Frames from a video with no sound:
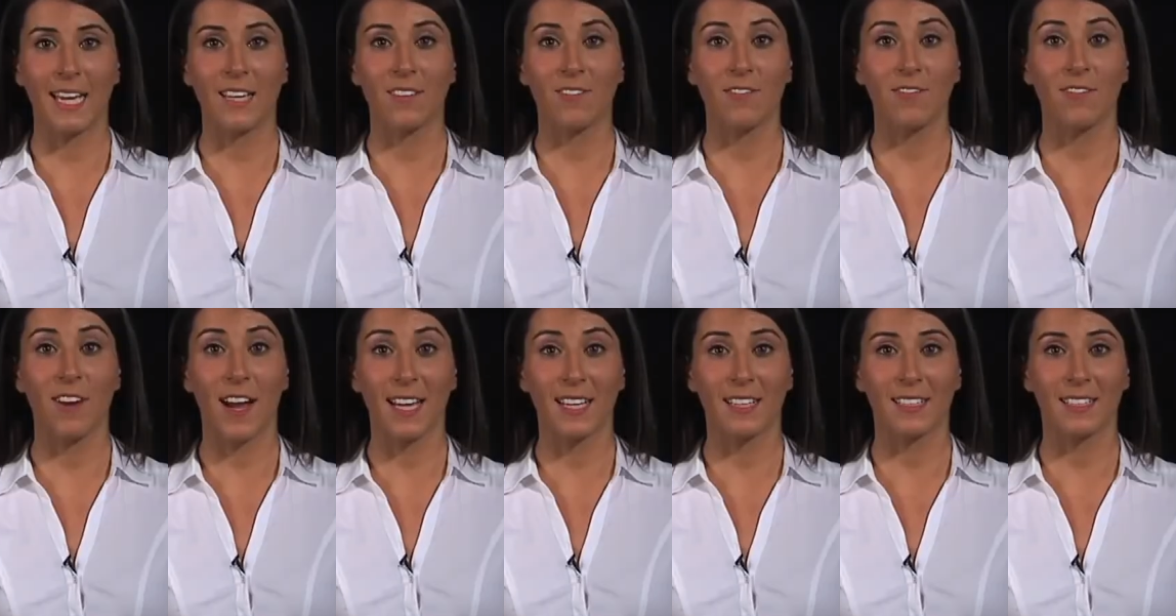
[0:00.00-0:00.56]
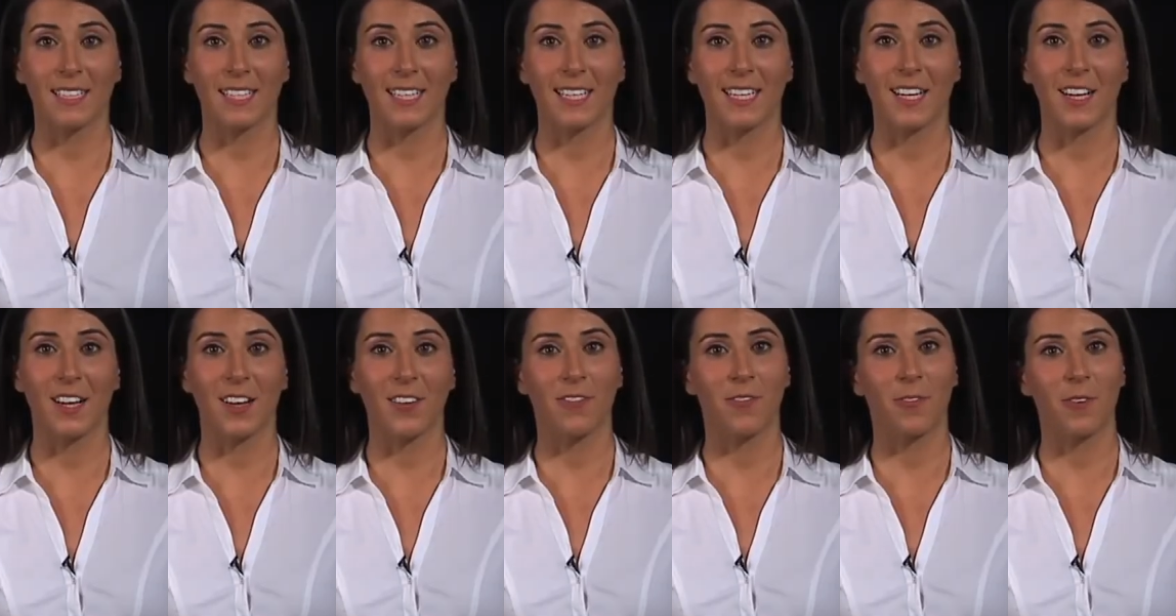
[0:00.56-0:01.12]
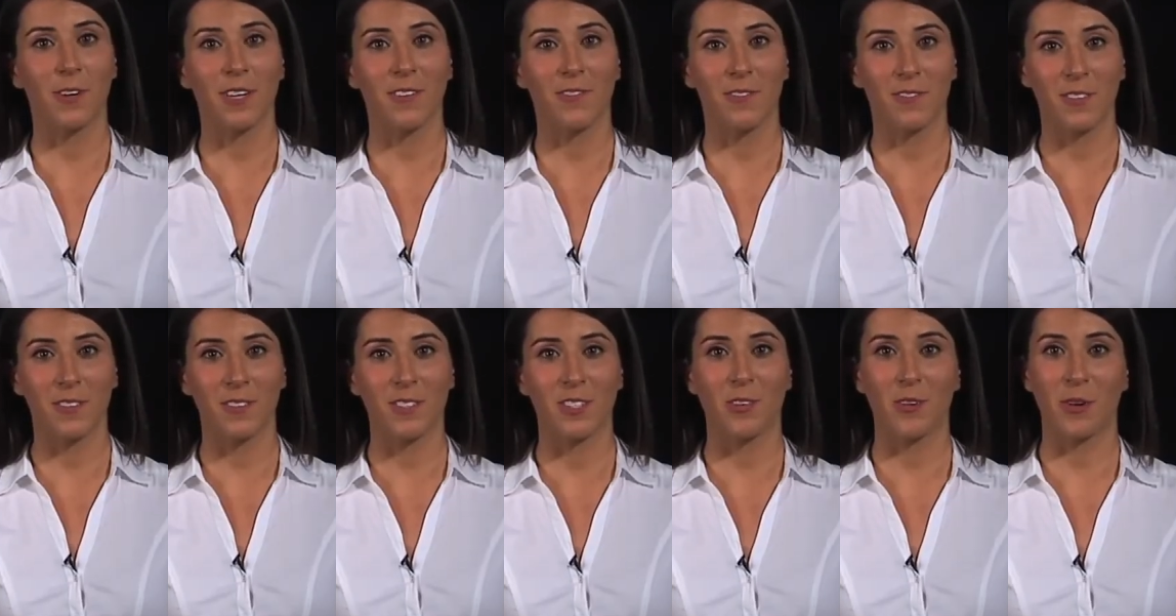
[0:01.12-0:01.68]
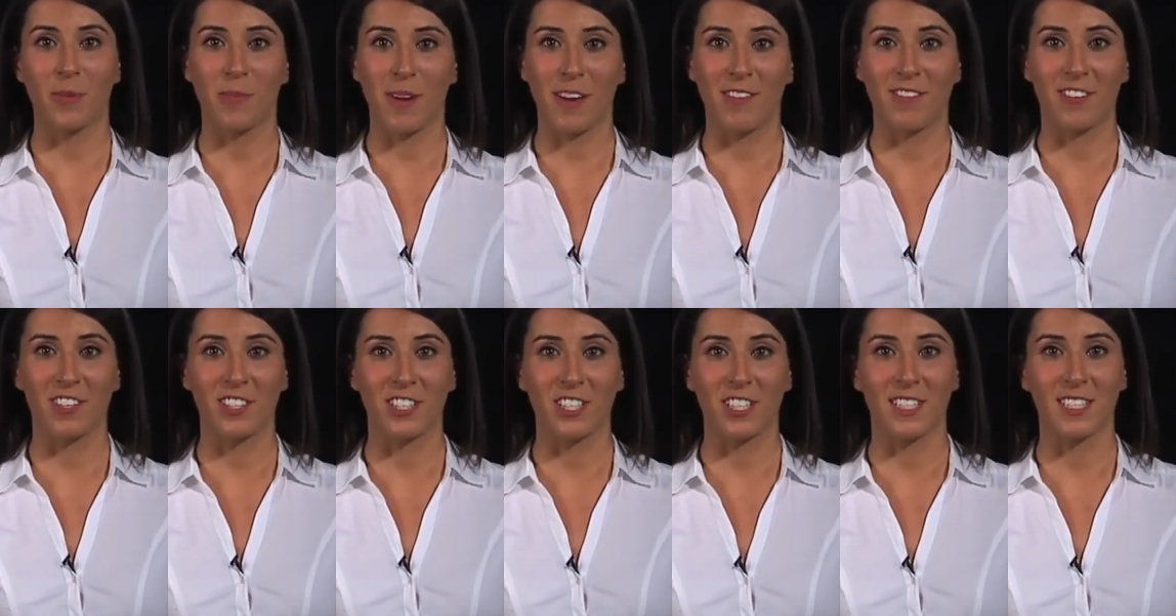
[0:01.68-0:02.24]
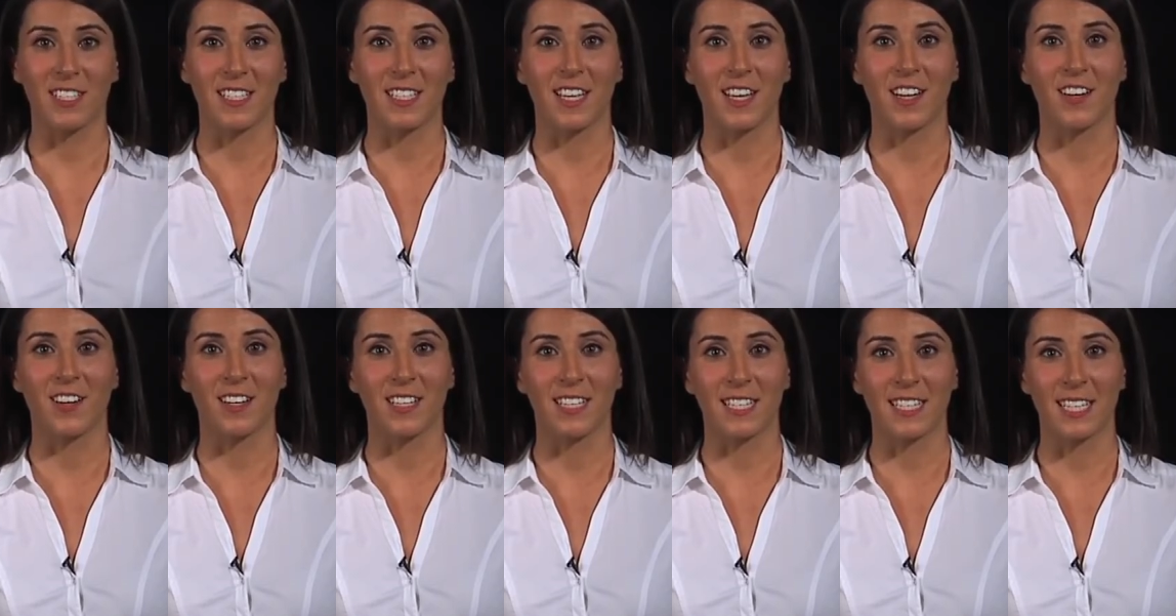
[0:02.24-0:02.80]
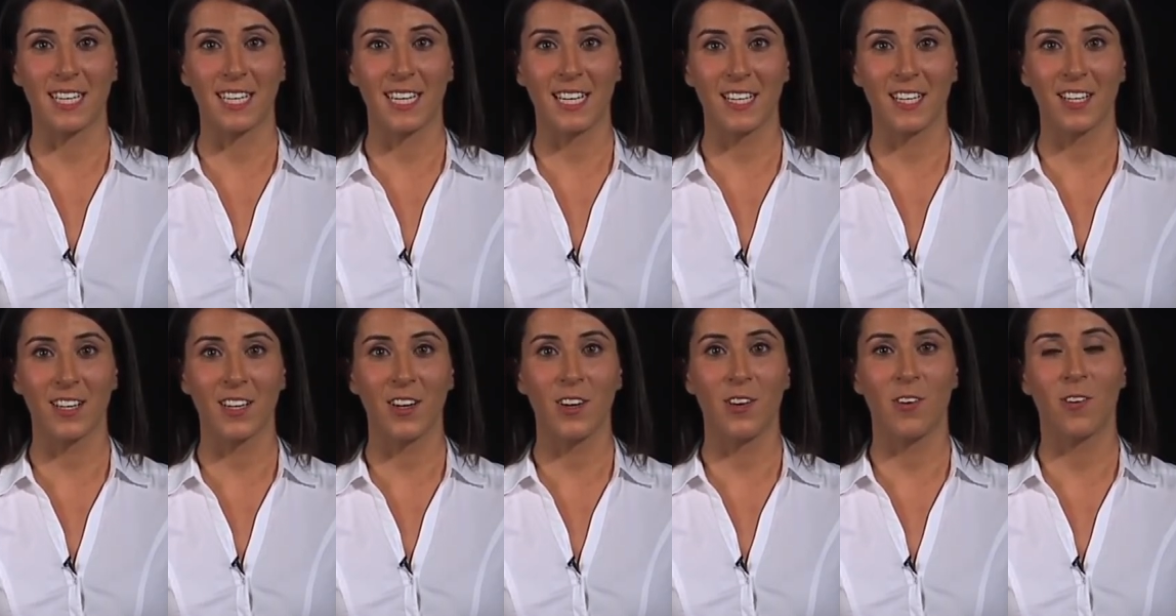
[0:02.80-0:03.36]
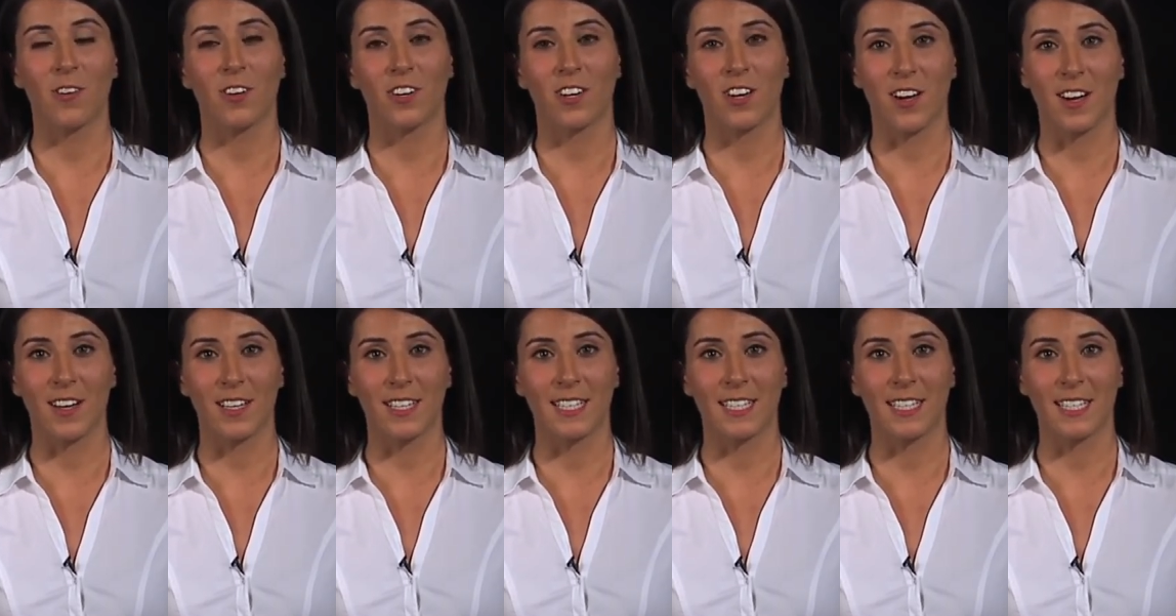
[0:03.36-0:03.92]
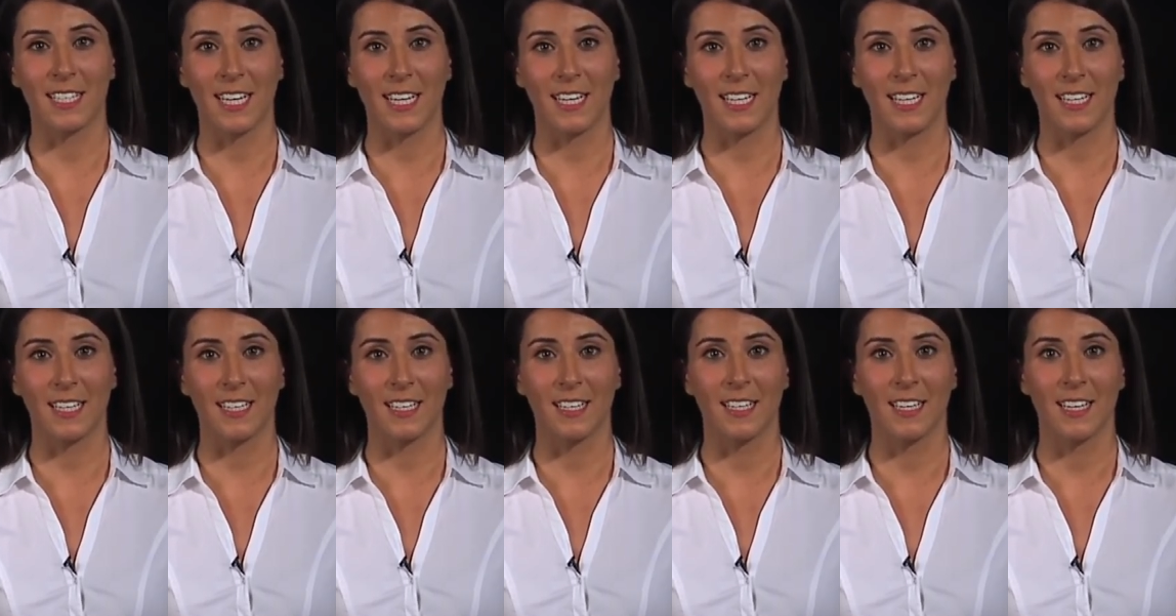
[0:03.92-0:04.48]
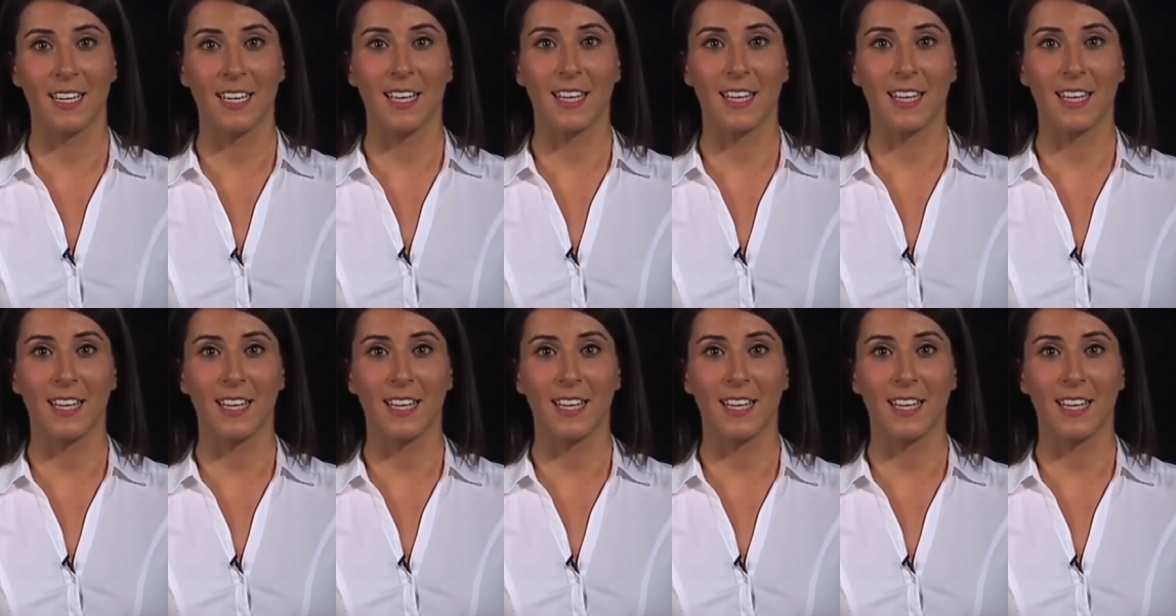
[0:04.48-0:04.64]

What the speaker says: And finally, avoid foods or beverages that are acidic or cause staining.